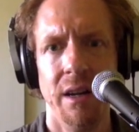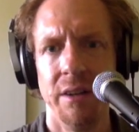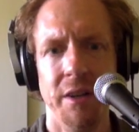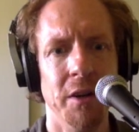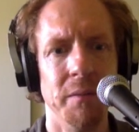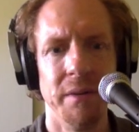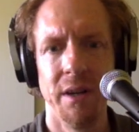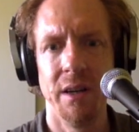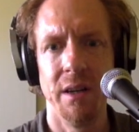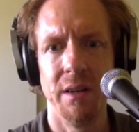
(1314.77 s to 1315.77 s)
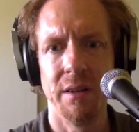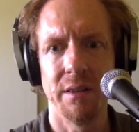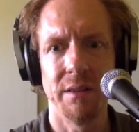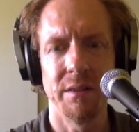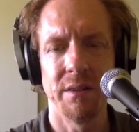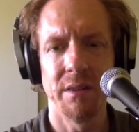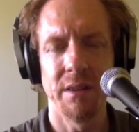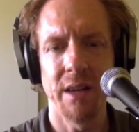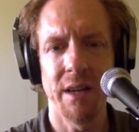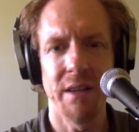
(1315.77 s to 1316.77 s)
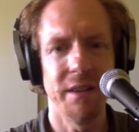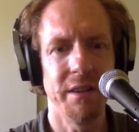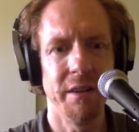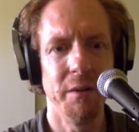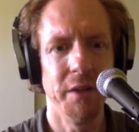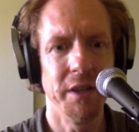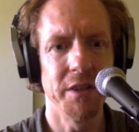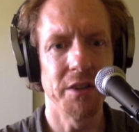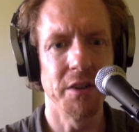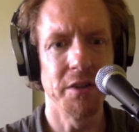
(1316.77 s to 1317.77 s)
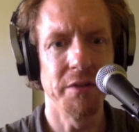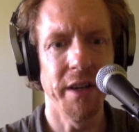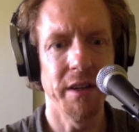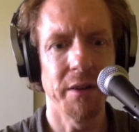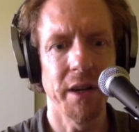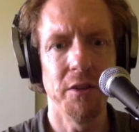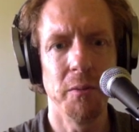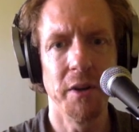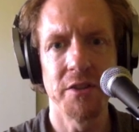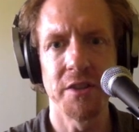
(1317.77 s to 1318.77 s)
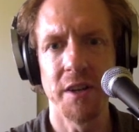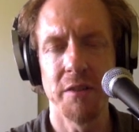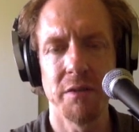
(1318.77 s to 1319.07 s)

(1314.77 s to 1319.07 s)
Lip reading: Nope, it really does start to fight. Okay, 2 bars is enough.